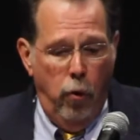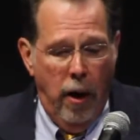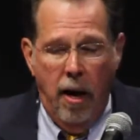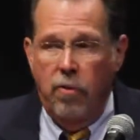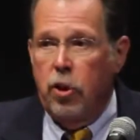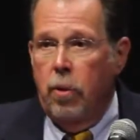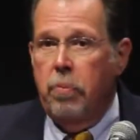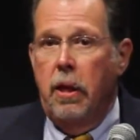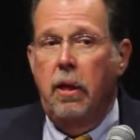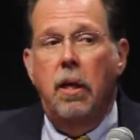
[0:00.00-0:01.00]
you have
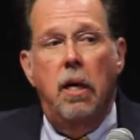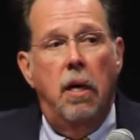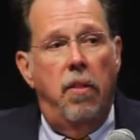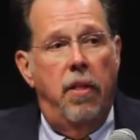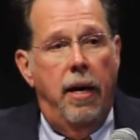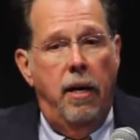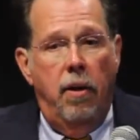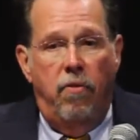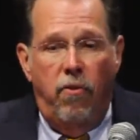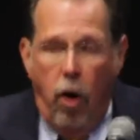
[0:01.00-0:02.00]
something
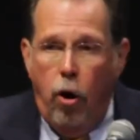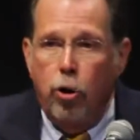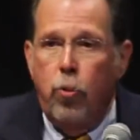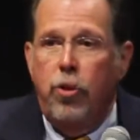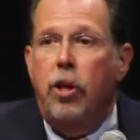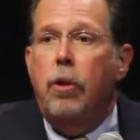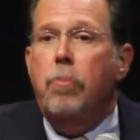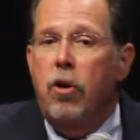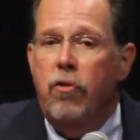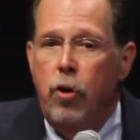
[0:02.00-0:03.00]
that falls within the
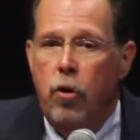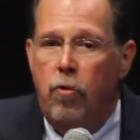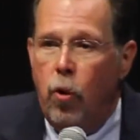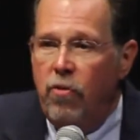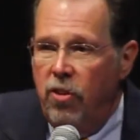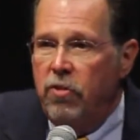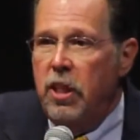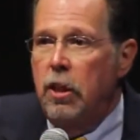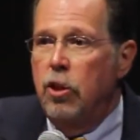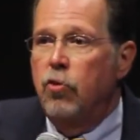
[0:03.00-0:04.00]
purview of what
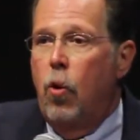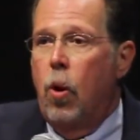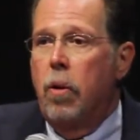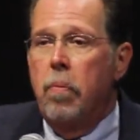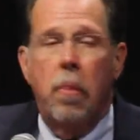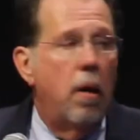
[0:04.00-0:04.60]
15 is for.